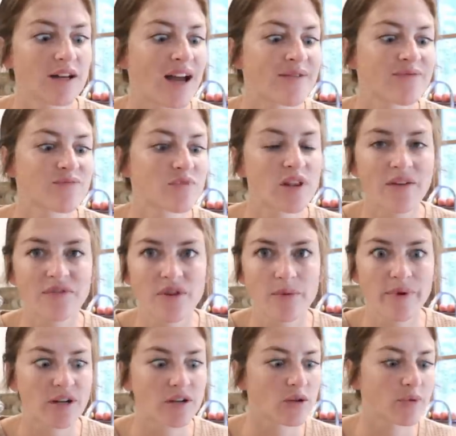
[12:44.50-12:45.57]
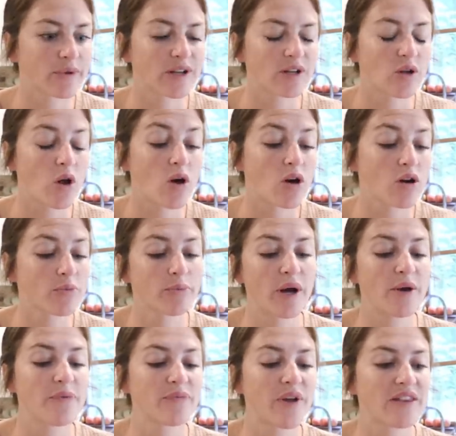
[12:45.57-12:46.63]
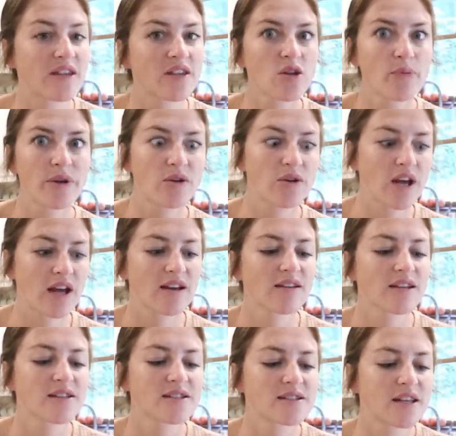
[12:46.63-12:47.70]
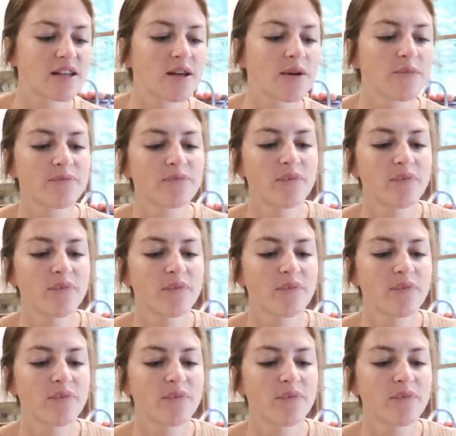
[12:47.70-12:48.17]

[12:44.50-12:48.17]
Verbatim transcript: I left them in a little bit long, but I think they'll be okay. Let's see.